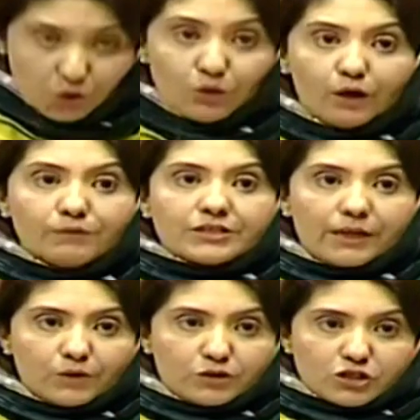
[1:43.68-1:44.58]
on which I
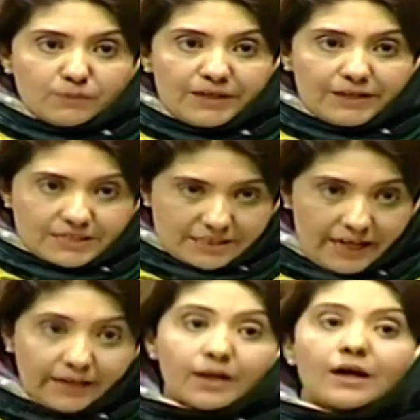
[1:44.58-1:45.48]
want to speak is
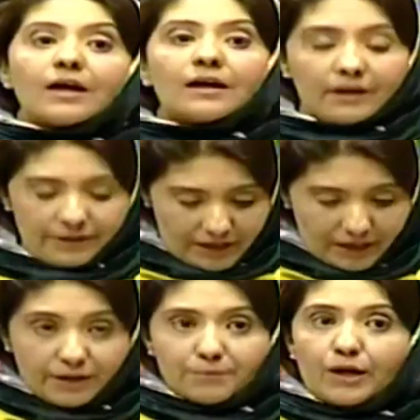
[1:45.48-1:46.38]
that
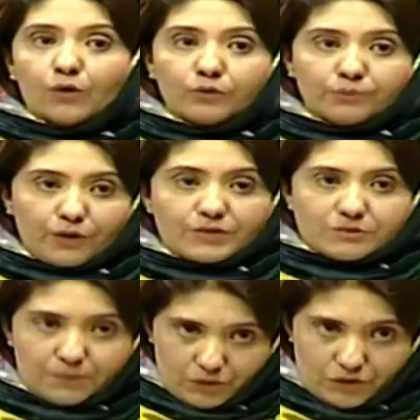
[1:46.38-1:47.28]
regarding my own province,
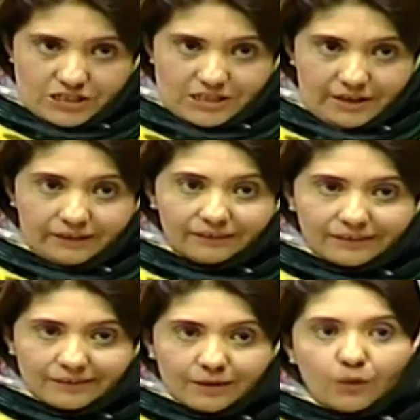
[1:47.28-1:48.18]
Balochistan,
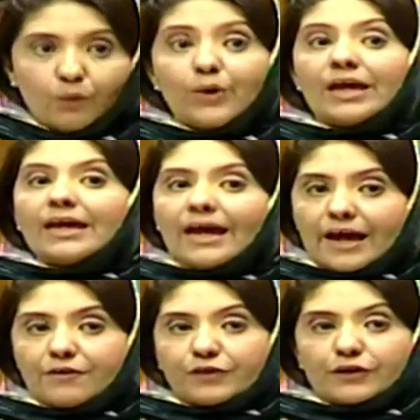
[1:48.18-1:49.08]
we
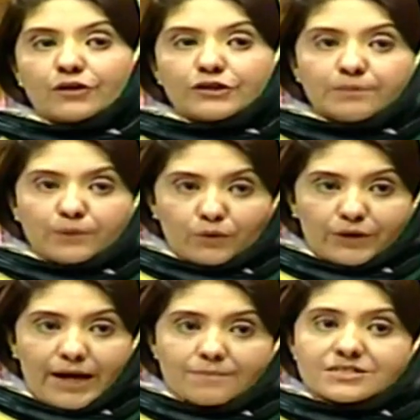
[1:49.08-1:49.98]
had faculty
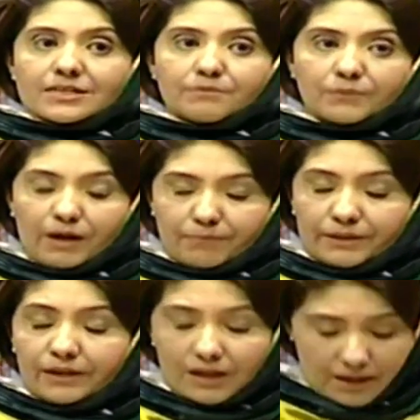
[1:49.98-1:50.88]
programs in
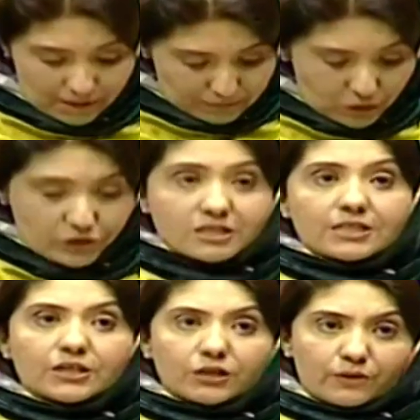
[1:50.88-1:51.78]
government,
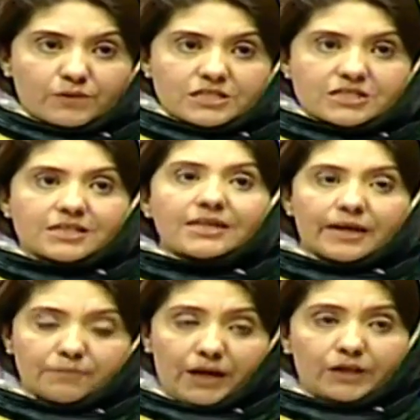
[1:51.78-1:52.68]
Balochistan University
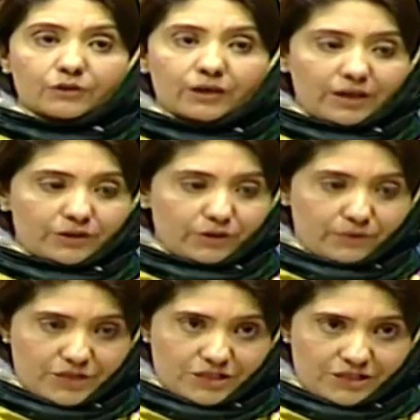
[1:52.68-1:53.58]
and Bahadur Khan
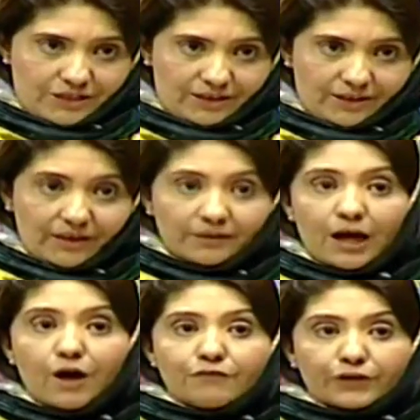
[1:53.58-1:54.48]
University.
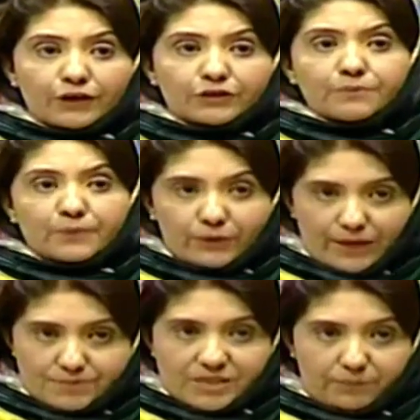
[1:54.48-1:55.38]
Now faculty
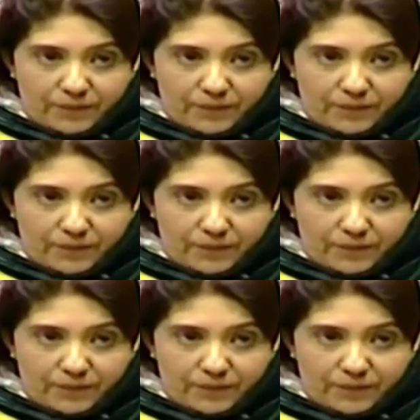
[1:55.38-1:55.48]
programs are being